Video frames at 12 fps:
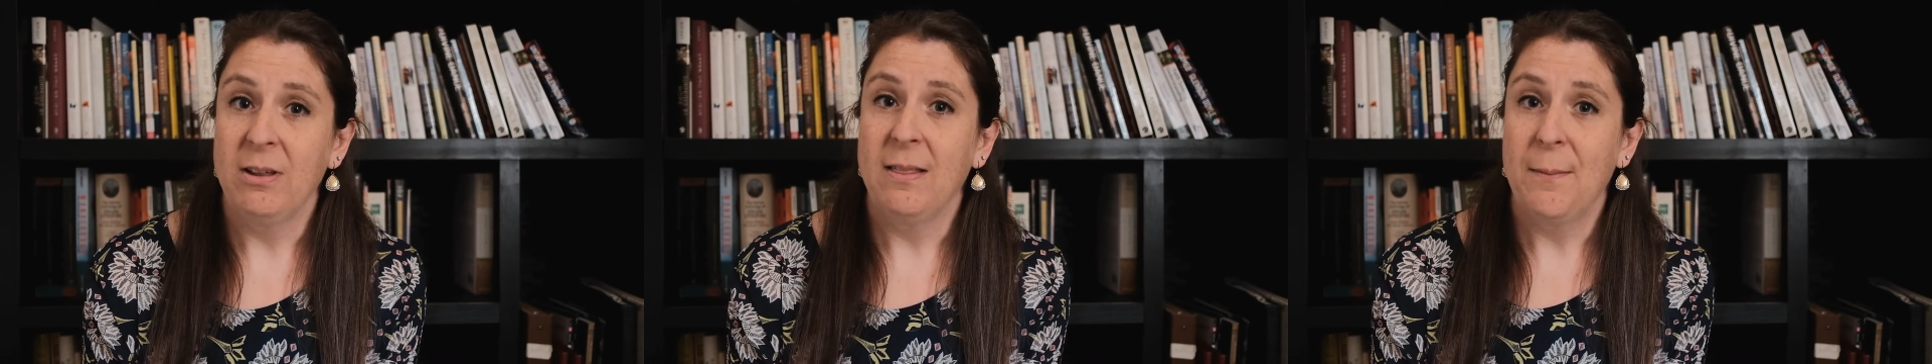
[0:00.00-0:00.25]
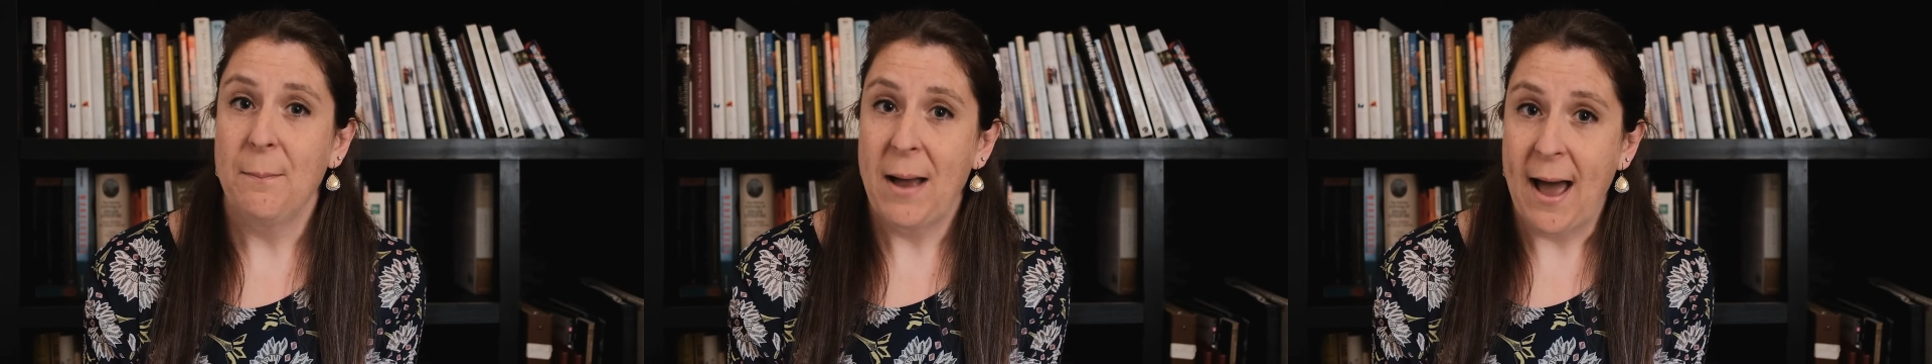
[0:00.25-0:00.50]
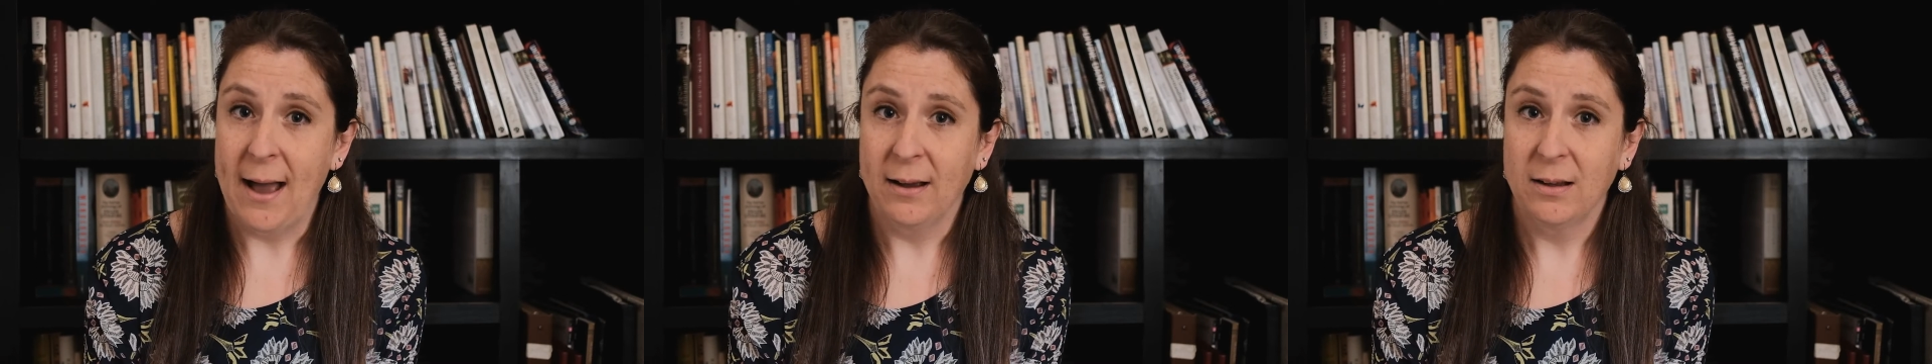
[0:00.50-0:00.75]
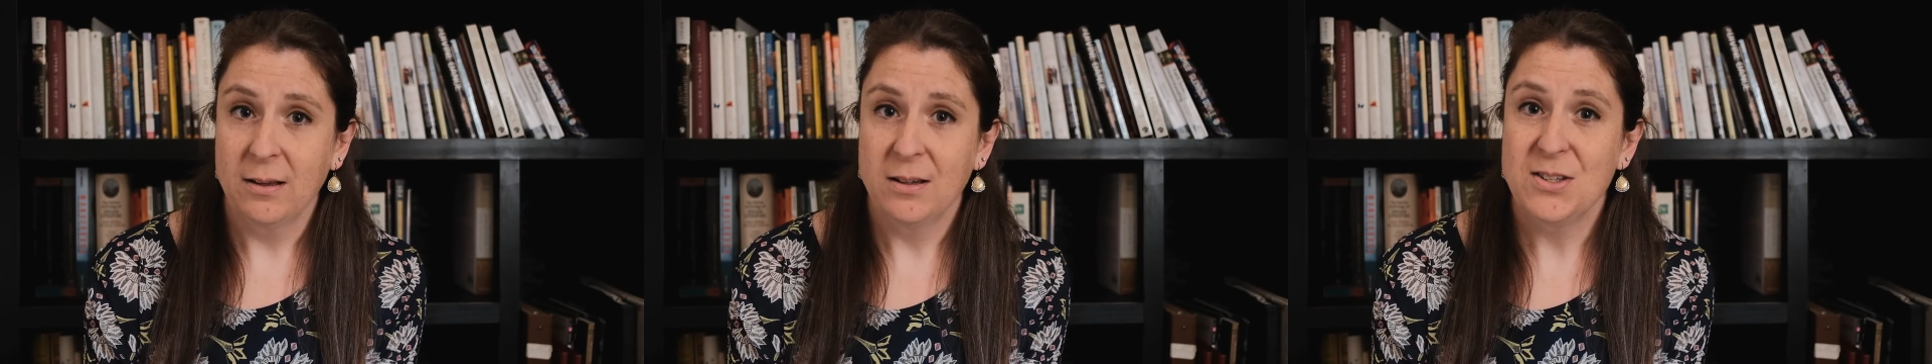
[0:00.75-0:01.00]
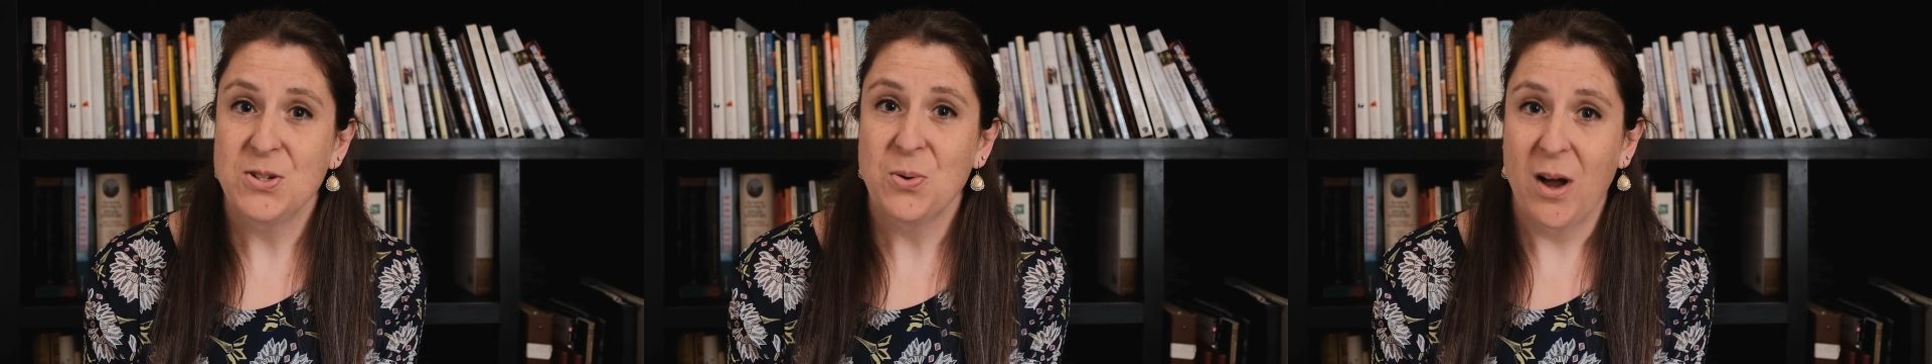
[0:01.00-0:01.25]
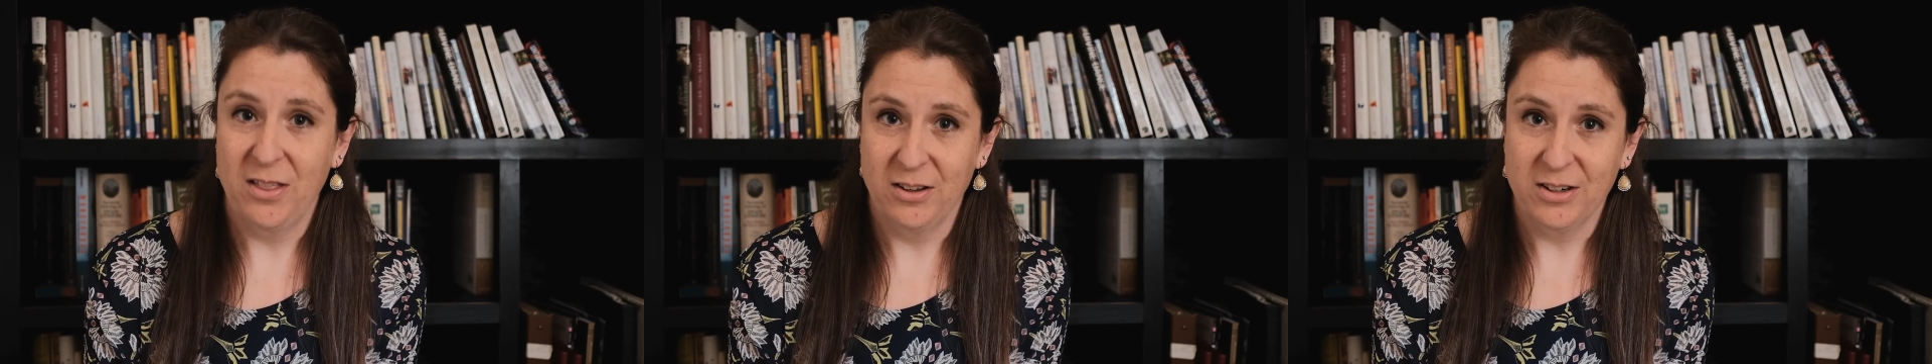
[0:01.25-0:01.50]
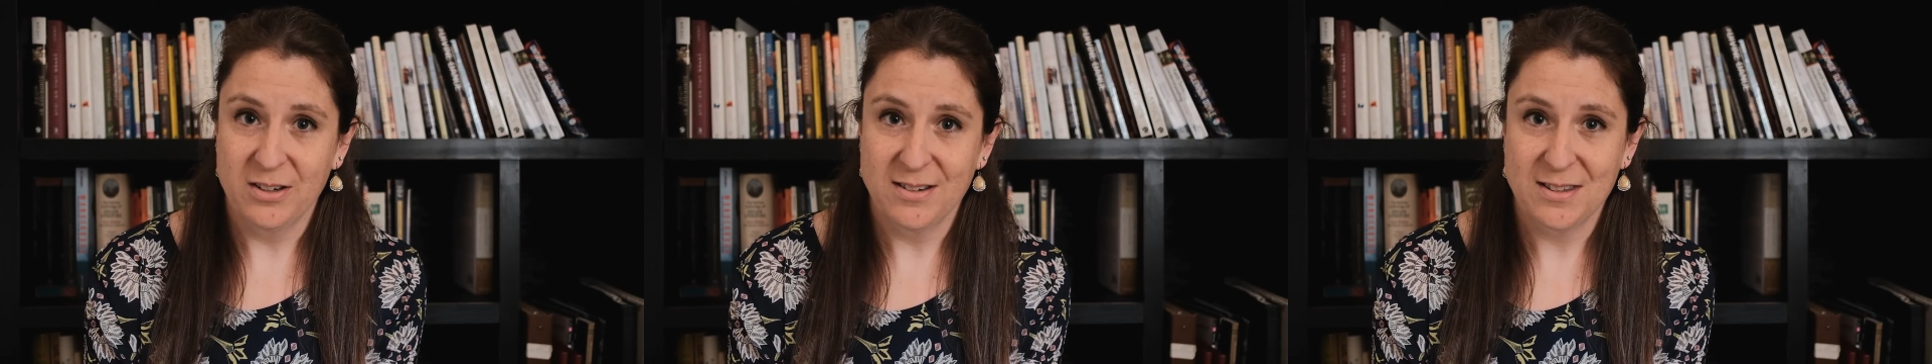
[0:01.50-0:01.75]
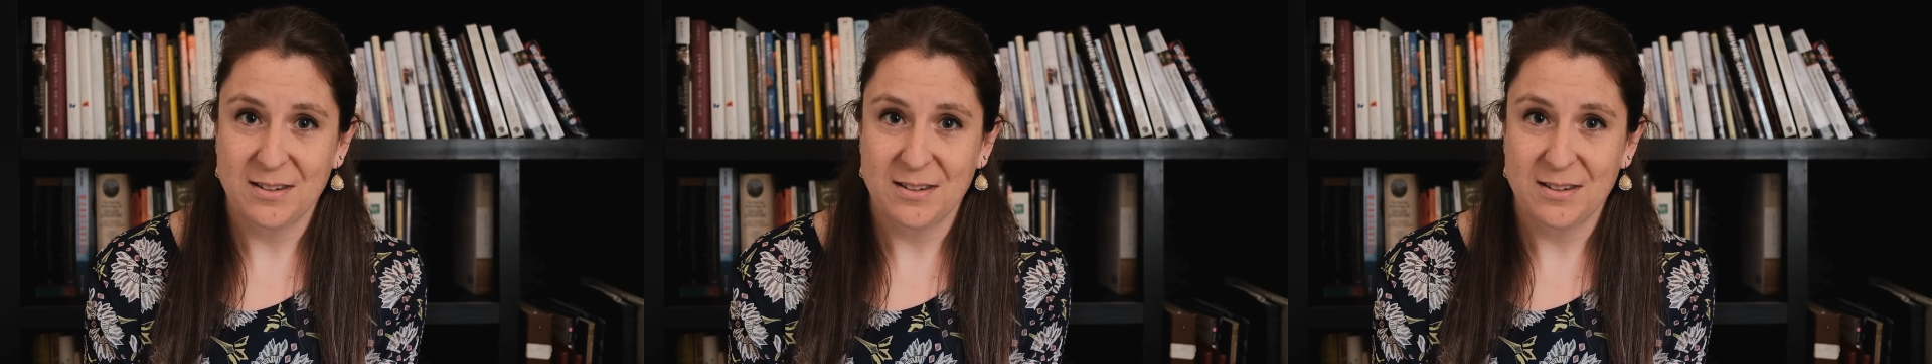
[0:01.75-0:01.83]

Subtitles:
them back to others.